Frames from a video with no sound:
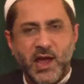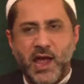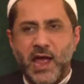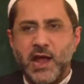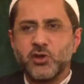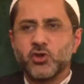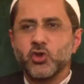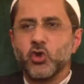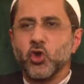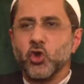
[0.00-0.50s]

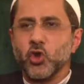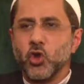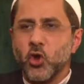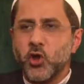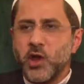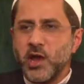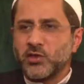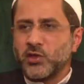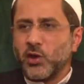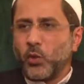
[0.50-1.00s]
and to
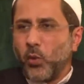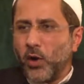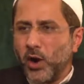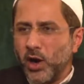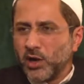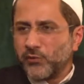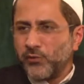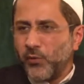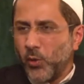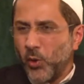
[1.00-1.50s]
look at the
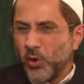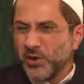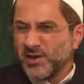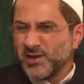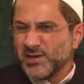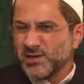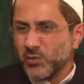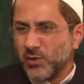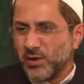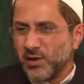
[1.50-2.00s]
world for what it
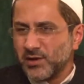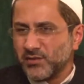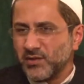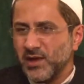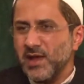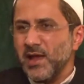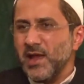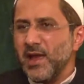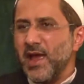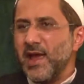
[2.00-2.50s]
is worth
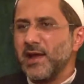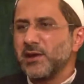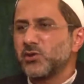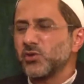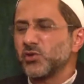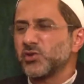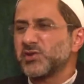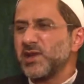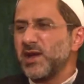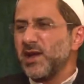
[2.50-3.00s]
and
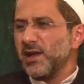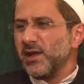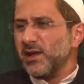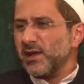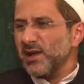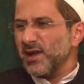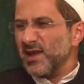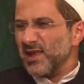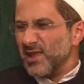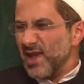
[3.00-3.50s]
to say,